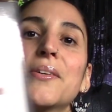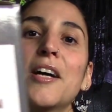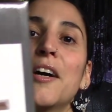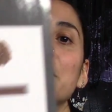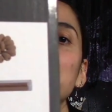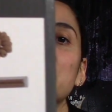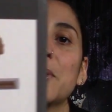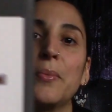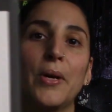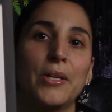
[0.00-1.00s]
comes
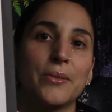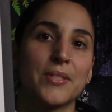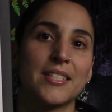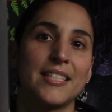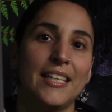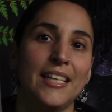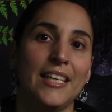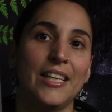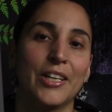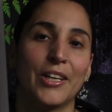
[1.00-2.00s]
with what you see
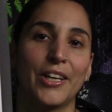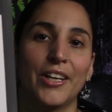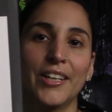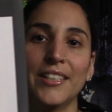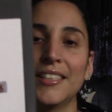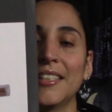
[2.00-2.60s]
here.